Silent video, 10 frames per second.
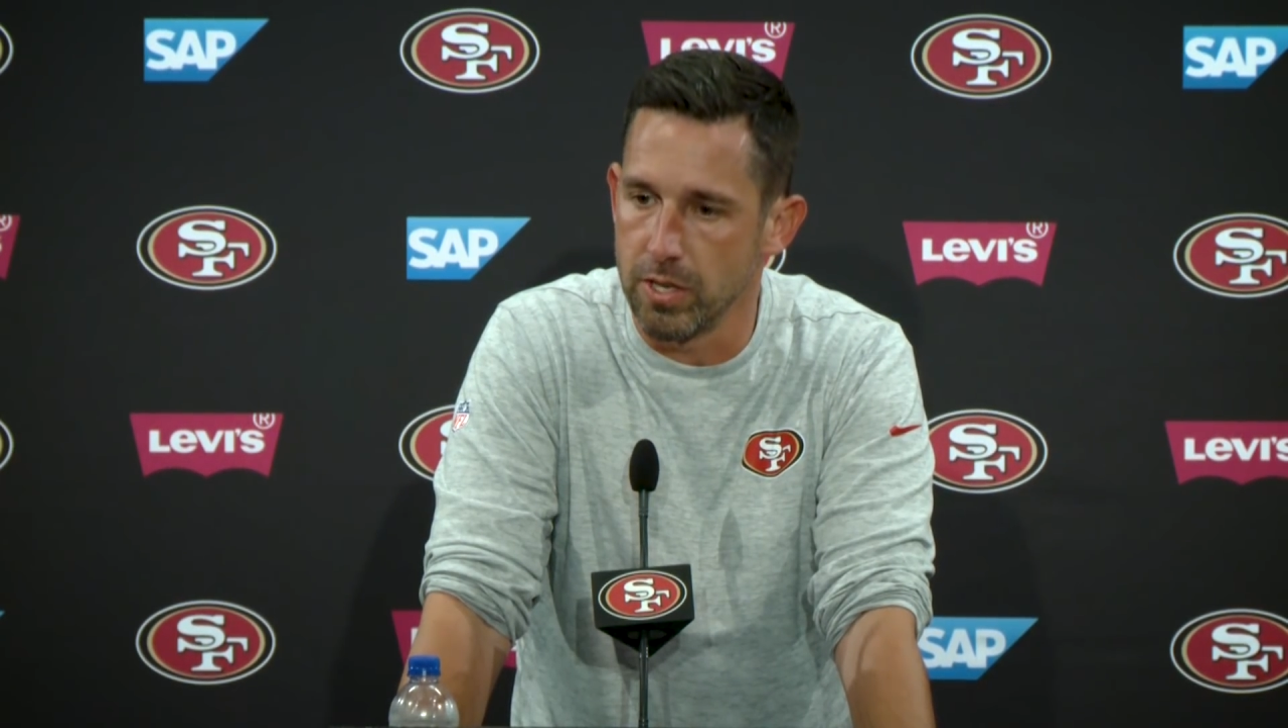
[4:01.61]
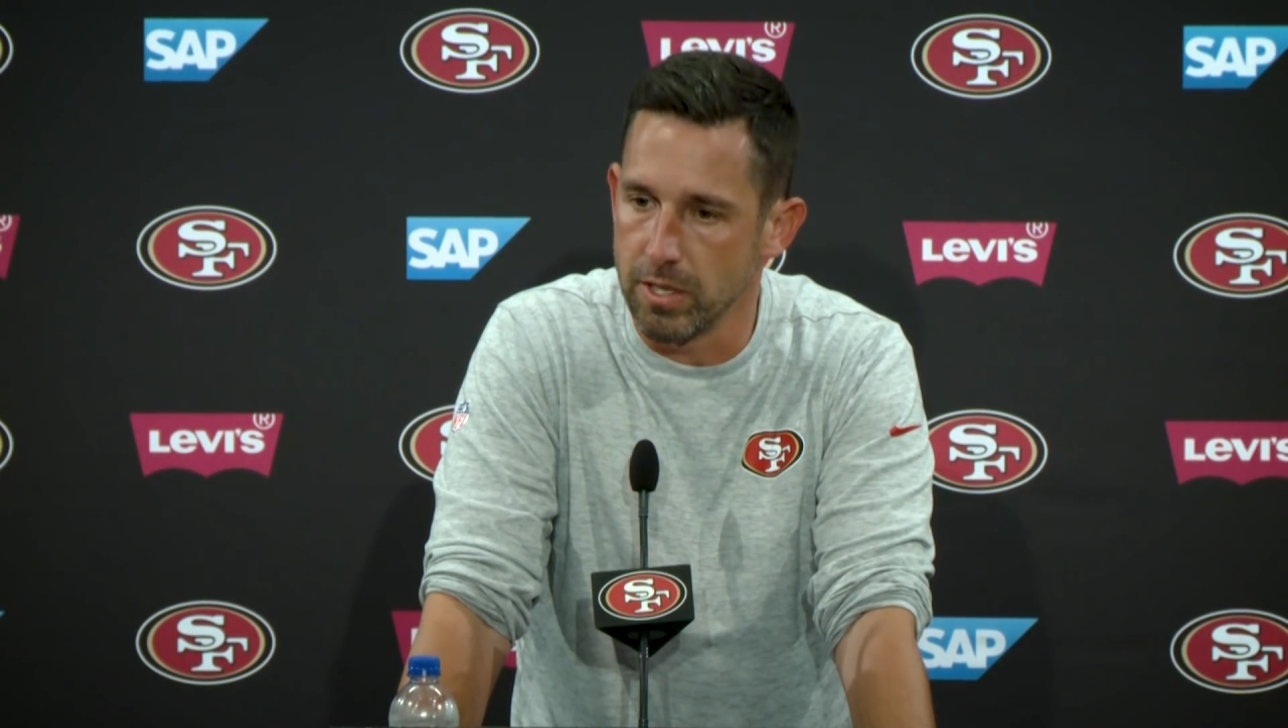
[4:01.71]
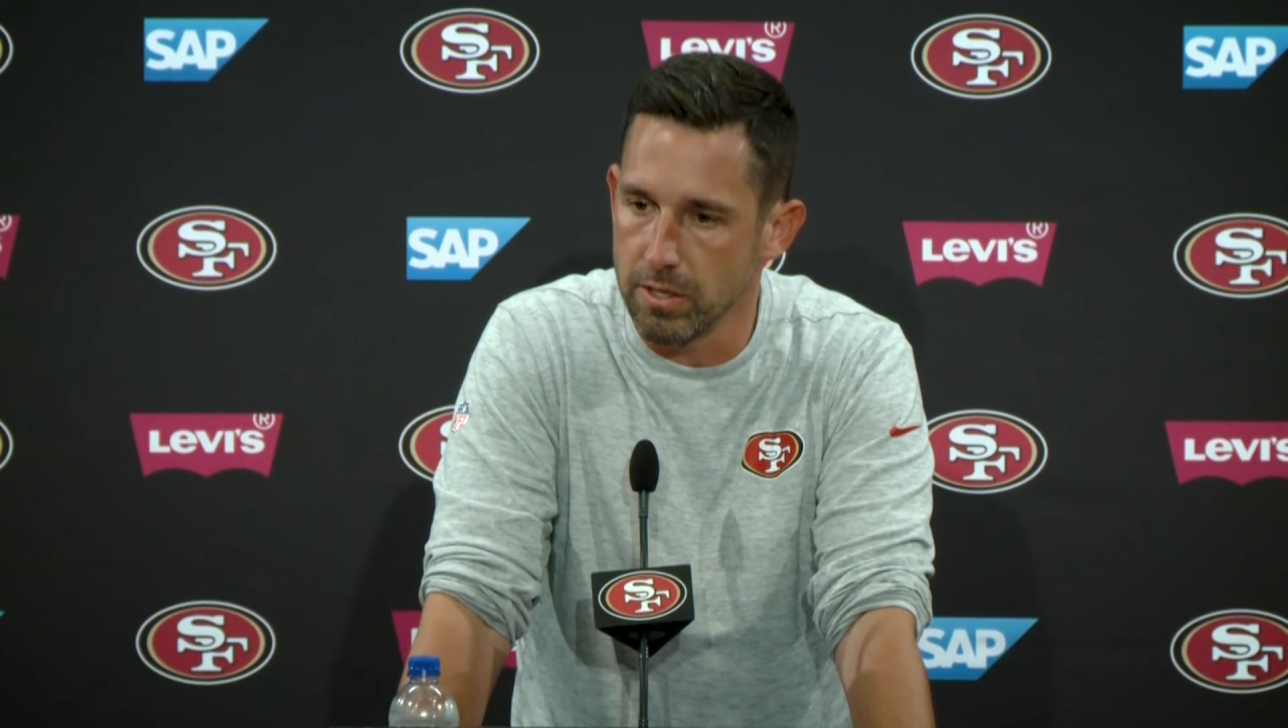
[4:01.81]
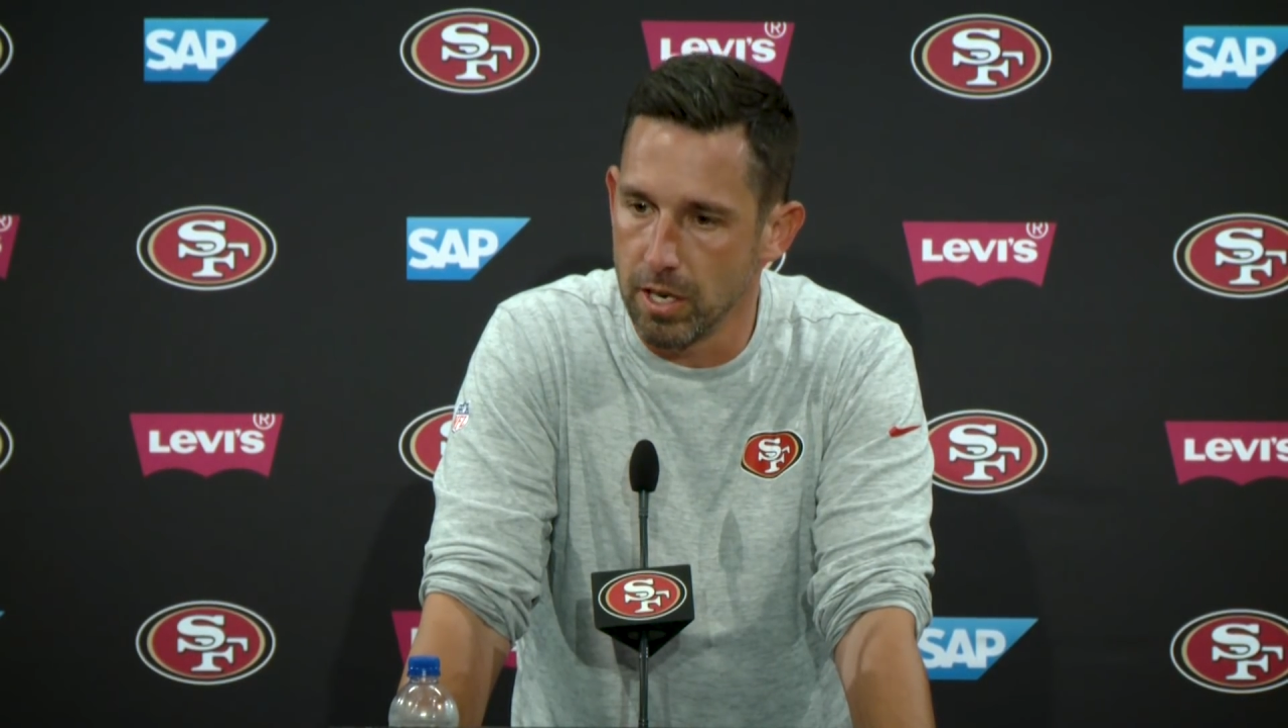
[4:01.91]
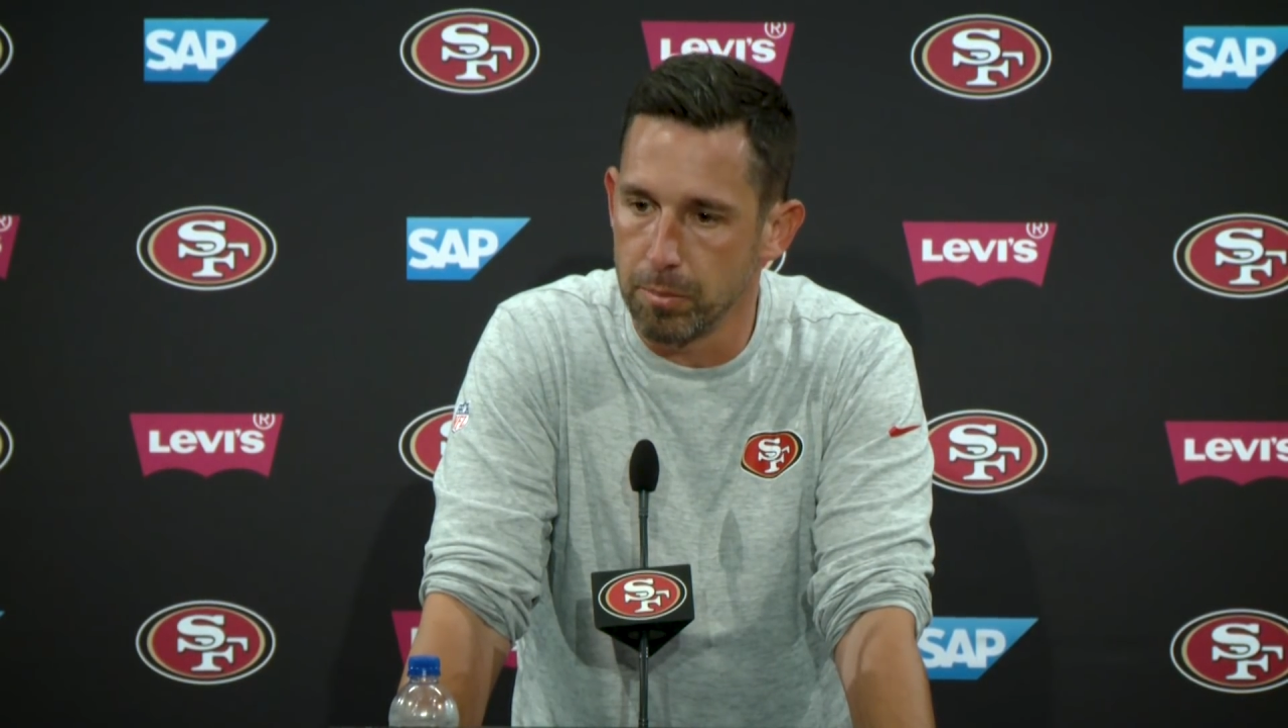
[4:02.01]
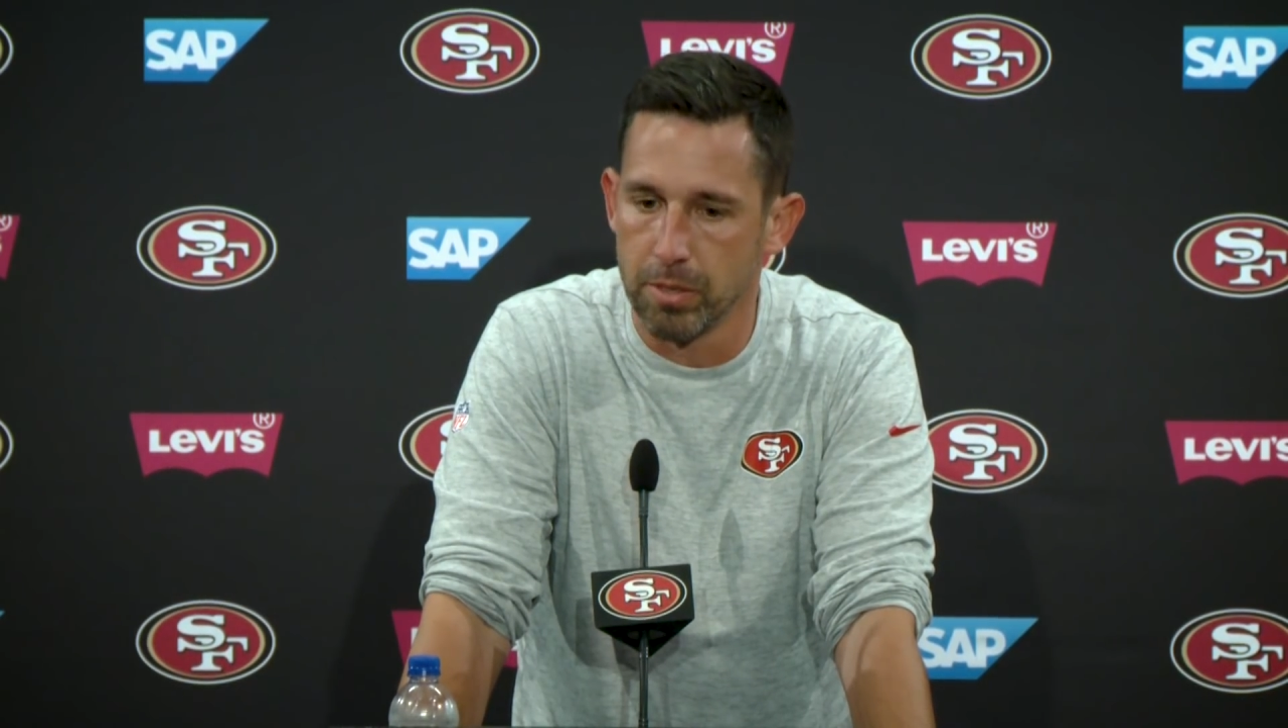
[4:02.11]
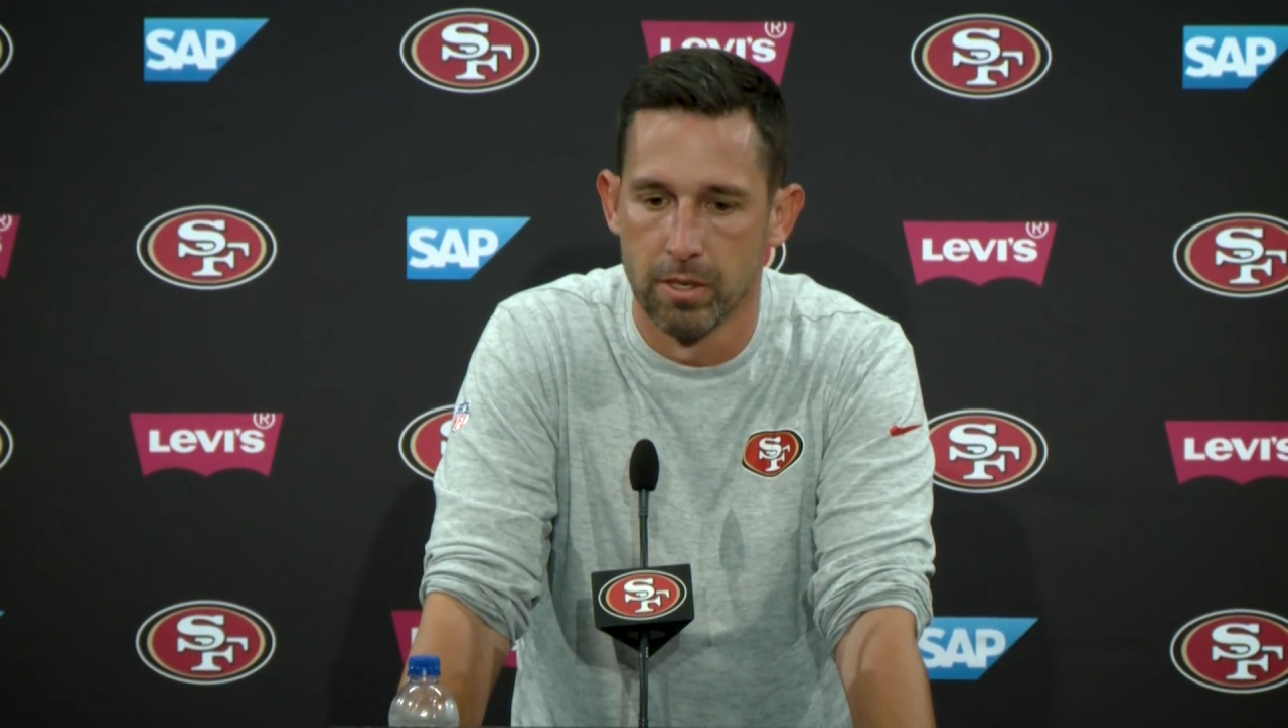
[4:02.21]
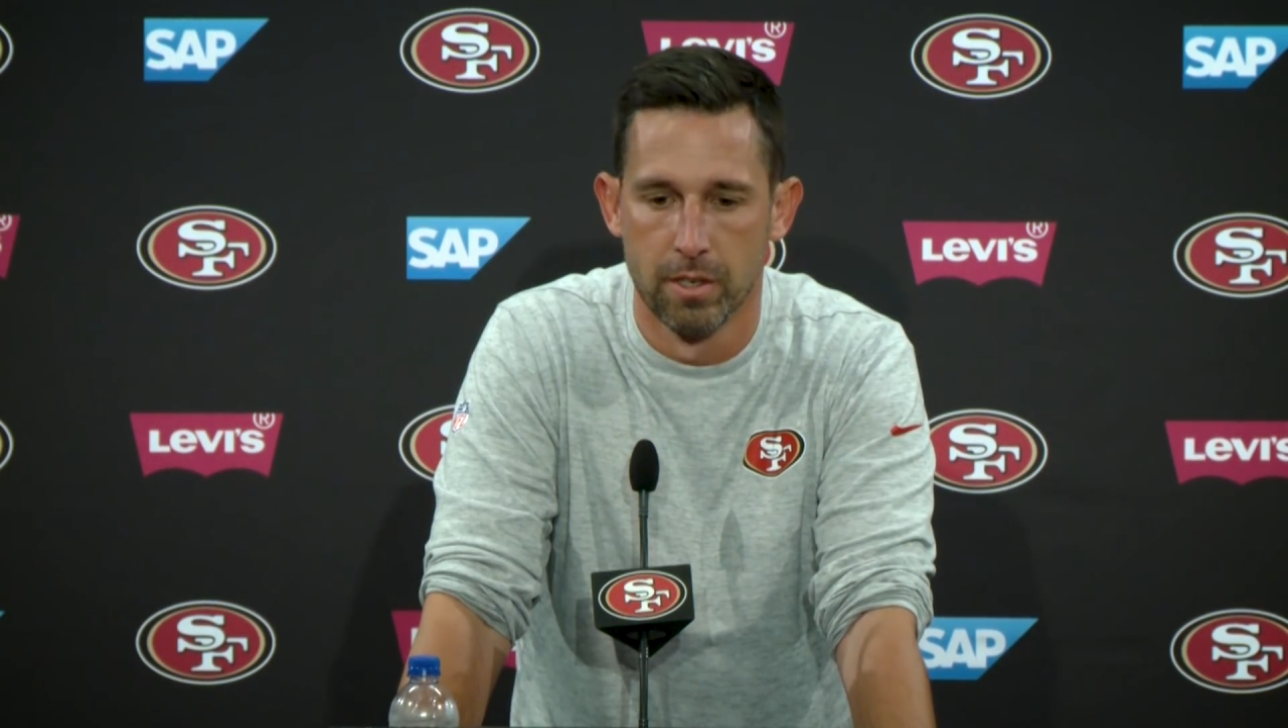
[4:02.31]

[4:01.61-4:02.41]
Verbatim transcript: things up.